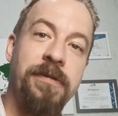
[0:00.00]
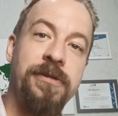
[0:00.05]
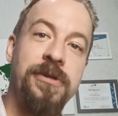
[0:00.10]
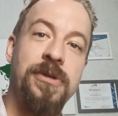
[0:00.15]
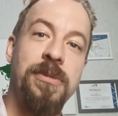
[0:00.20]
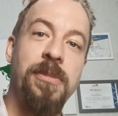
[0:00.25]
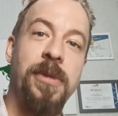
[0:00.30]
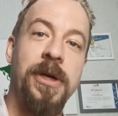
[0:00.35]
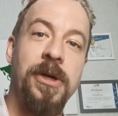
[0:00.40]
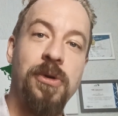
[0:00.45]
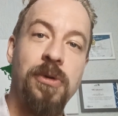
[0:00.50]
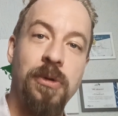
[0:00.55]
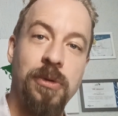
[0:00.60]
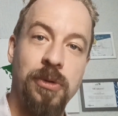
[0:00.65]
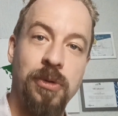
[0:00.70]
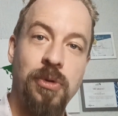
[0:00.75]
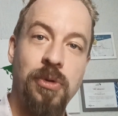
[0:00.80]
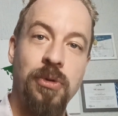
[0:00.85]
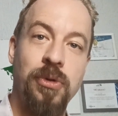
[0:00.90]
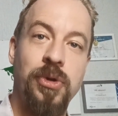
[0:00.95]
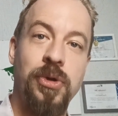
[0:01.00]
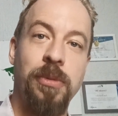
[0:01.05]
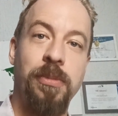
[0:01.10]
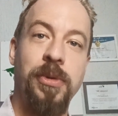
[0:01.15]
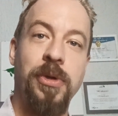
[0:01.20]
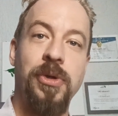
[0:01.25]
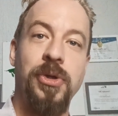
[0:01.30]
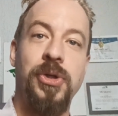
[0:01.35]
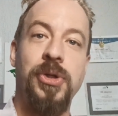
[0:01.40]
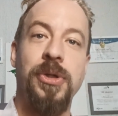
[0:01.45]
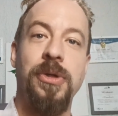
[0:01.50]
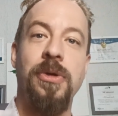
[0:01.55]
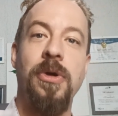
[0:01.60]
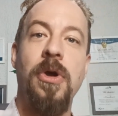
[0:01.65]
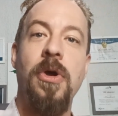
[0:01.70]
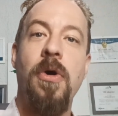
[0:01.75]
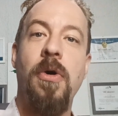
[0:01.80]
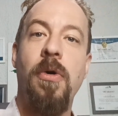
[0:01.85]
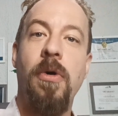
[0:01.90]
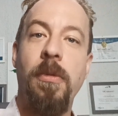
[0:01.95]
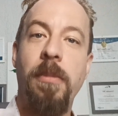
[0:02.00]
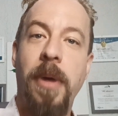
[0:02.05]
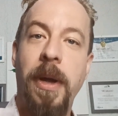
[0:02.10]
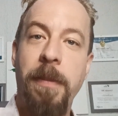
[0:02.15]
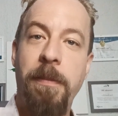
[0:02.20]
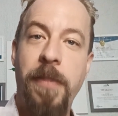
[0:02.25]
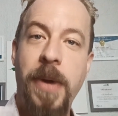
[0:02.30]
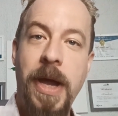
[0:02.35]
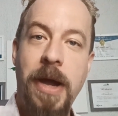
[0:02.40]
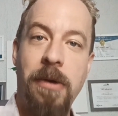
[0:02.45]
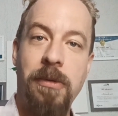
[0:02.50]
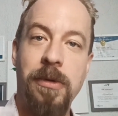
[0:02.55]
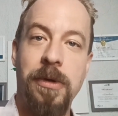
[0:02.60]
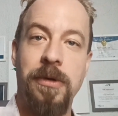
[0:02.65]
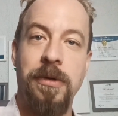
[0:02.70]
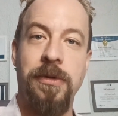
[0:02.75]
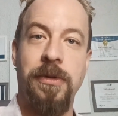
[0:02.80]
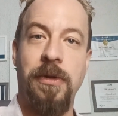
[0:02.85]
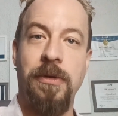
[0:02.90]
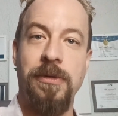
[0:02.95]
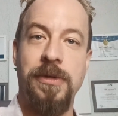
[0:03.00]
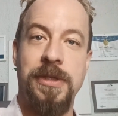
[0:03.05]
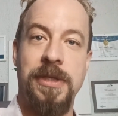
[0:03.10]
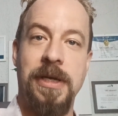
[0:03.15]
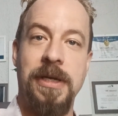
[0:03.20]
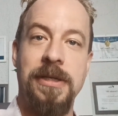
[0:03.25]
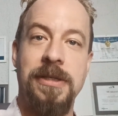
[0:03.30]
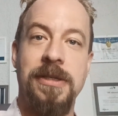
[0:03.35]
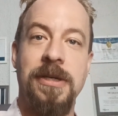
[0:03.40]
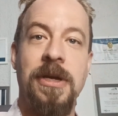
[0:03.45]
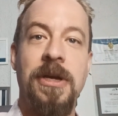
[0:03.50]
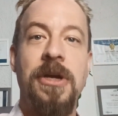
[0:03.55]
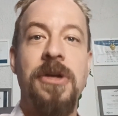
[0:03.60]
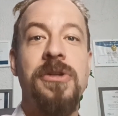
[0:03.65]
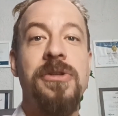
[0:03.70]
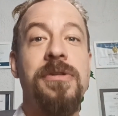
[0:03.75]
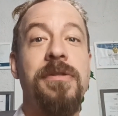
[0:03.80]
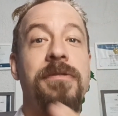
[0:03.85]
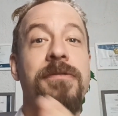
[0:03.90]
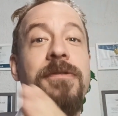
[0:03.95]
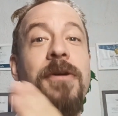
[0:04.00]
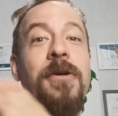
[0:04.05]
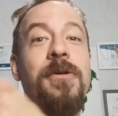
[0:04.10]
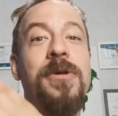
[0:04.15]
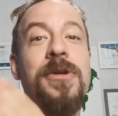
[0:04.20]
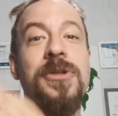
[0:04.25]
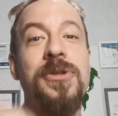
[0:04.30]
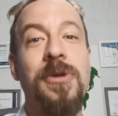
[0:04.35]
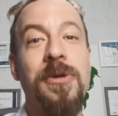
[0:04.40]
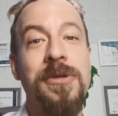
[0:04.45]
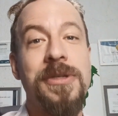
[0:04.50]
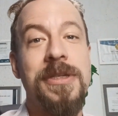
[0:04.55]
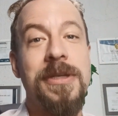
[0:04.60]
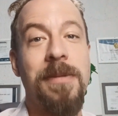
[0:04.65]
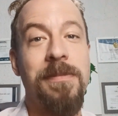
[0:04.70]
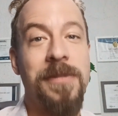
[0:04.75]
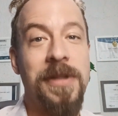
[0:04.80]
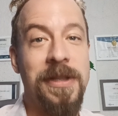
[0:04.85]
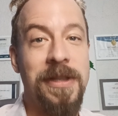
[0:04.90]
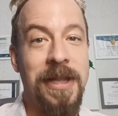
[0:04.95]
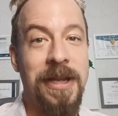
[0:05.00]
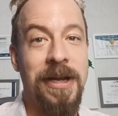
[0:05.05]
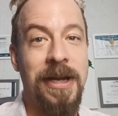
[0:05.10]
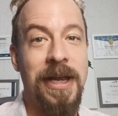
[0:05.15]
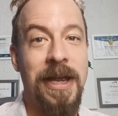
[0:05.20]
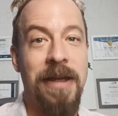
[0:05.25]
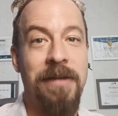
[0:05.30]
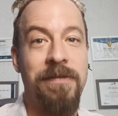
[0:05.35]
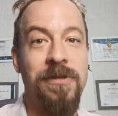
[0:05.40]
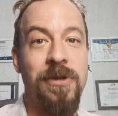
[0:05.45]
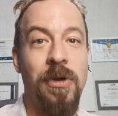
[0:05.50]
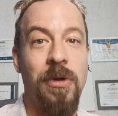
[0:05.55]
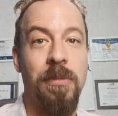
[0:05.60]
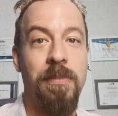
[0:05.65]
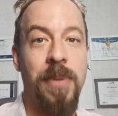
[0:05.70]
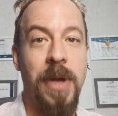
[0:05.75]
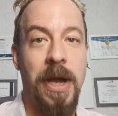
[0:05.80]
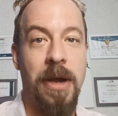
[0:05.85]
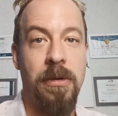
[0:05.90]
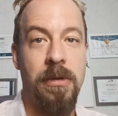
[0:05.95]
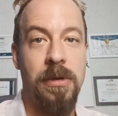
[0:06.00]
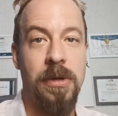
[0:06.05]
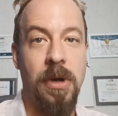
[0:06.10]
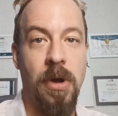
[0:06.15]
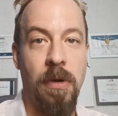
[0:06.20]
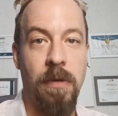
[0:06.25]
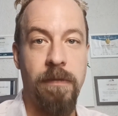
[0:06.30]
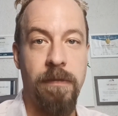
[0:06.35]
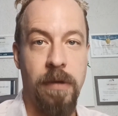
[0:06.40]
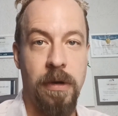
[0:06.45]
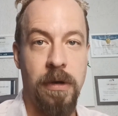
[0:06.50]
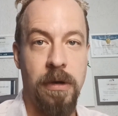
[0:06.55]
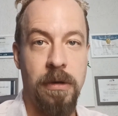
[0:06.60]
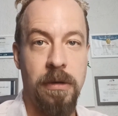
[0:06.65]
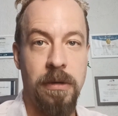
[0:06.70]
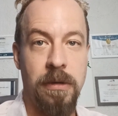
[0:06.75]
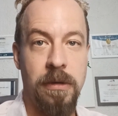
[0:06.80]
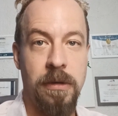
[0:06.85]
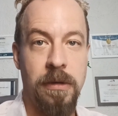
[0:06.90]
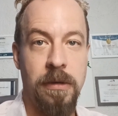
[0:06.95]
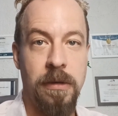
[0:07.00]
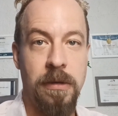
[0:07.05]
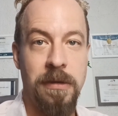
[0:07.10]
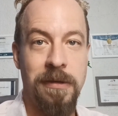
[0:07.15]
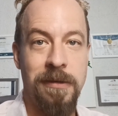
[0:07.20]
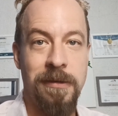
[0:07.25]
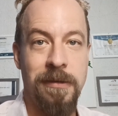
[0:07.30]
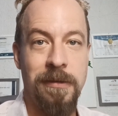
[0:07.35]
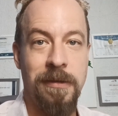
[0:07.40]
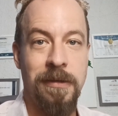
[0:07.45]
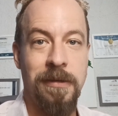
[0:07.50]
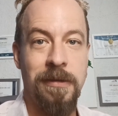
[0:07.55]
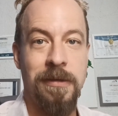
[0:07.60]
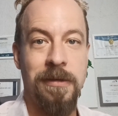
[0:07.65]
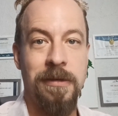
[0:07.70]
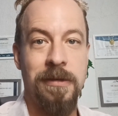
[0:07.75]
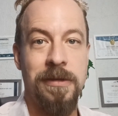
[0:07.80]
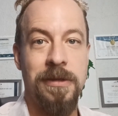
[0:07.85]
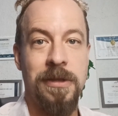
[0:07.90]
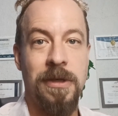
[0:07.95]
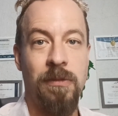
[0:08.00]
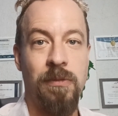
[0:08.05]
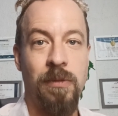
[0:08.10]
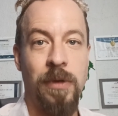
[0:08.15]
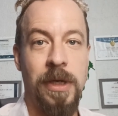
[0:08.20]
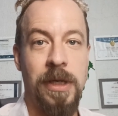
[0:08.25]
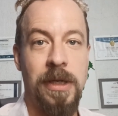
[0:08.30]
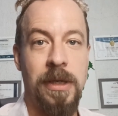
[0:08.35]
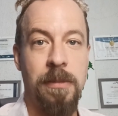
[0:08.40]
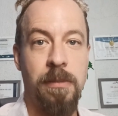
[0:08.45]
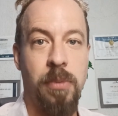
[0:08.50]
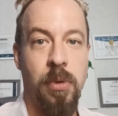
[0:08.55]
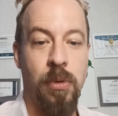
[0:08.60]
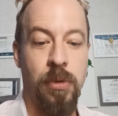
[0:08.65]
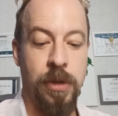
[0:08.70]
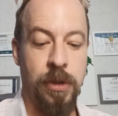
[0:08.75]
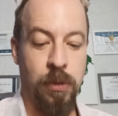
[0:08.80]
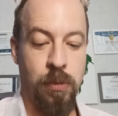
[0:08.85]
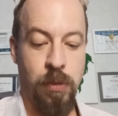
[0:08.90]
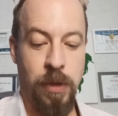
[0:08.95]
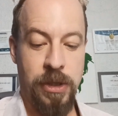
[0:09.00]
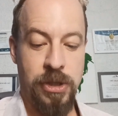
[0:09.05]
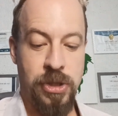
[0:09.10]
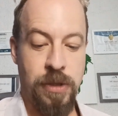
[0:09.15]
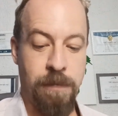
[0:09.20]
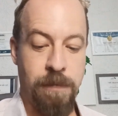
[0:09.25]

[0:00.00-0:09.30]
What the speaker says: to my contribution or my power in those things to focus on something that I have no power over? So, really important question.